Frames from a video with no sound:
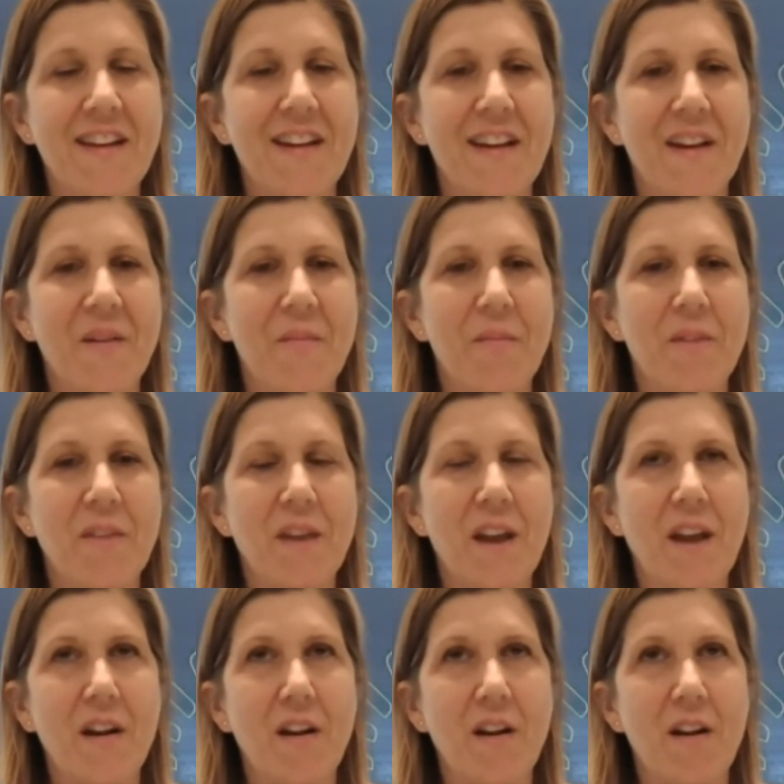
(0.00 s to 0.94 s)
Um,
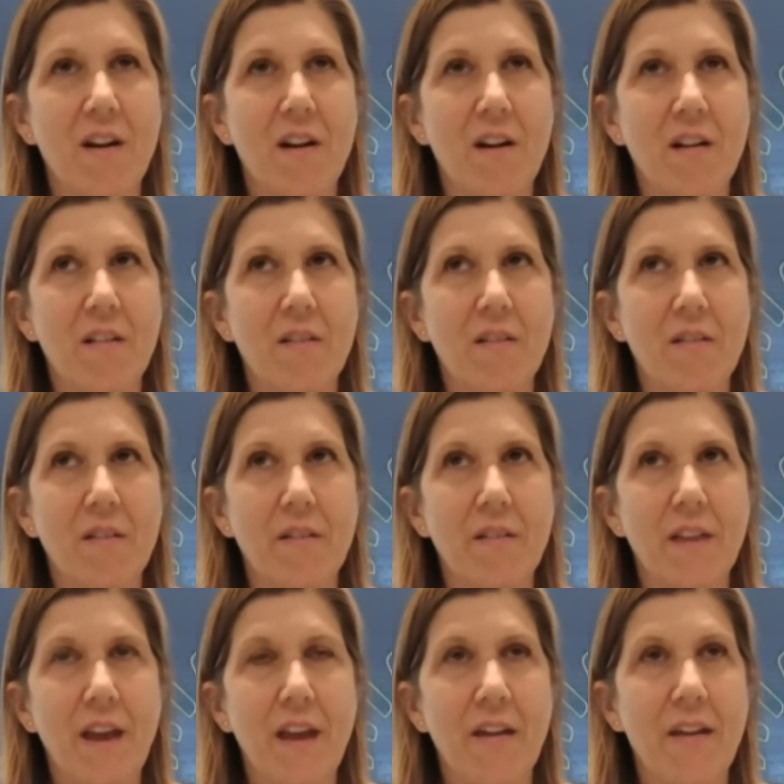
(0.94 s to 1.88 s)
they are
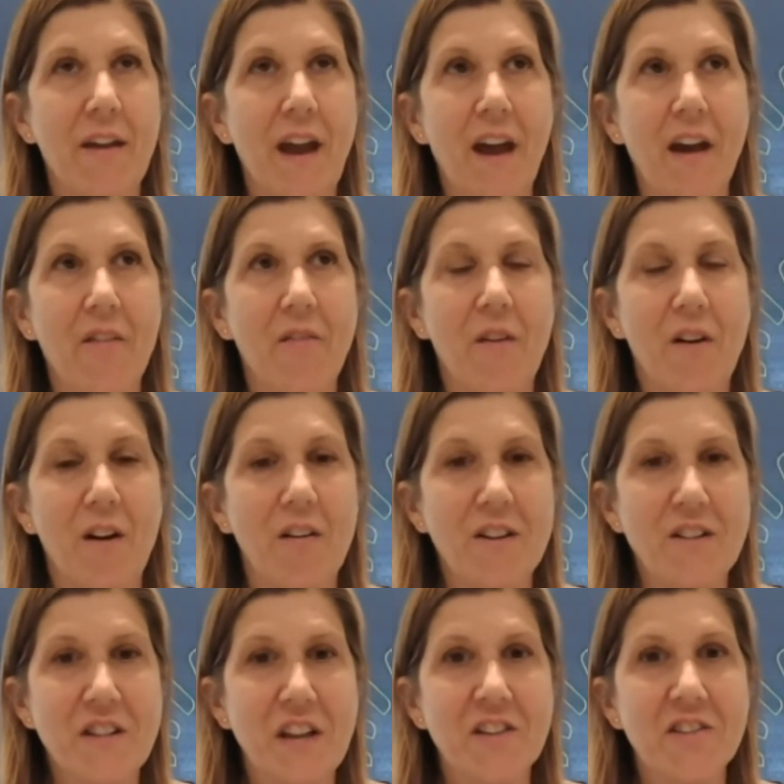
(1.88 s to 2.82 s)
they have our
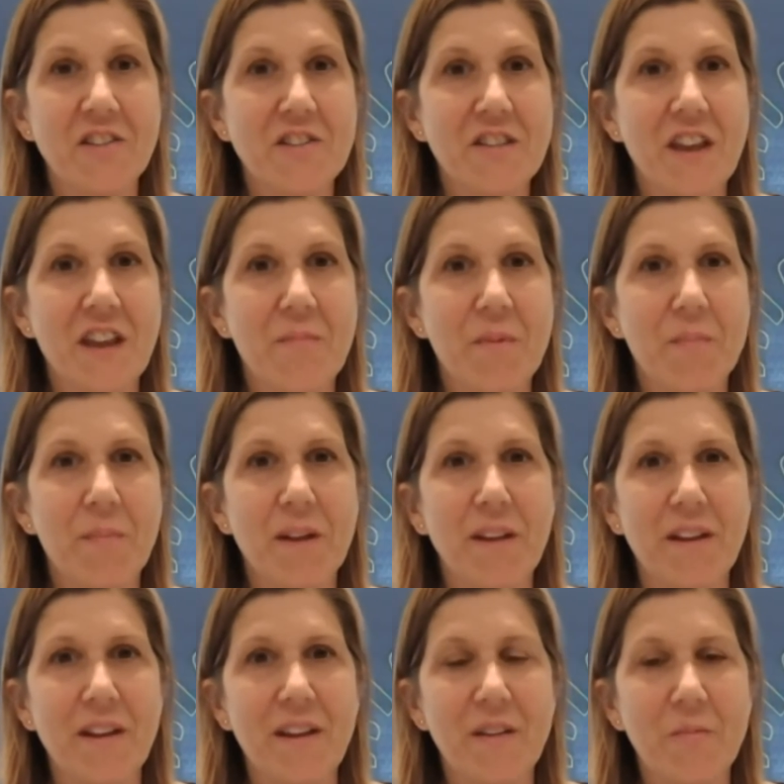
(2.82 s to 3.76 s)
intelligence
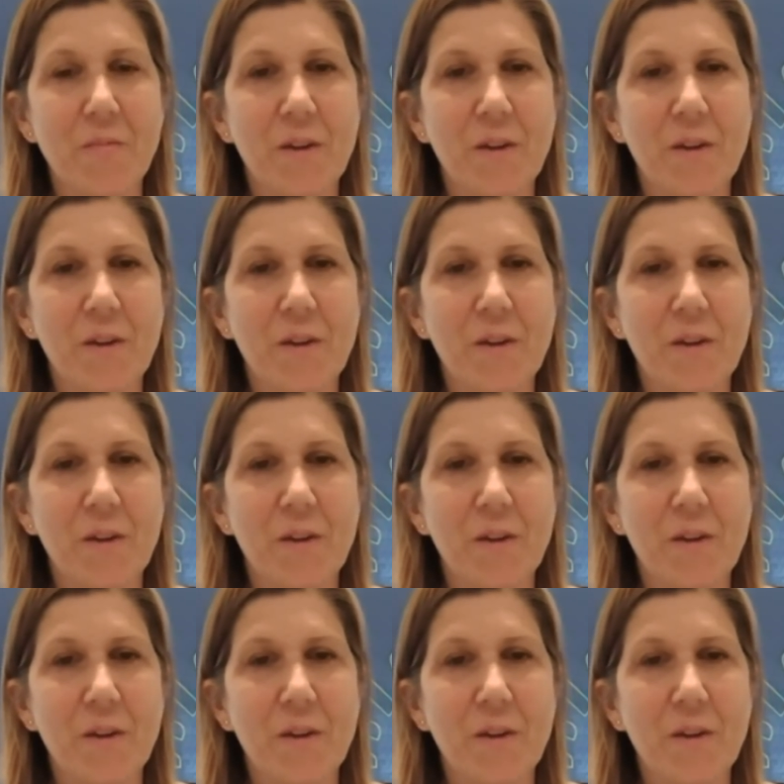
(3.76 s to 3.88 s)
capability.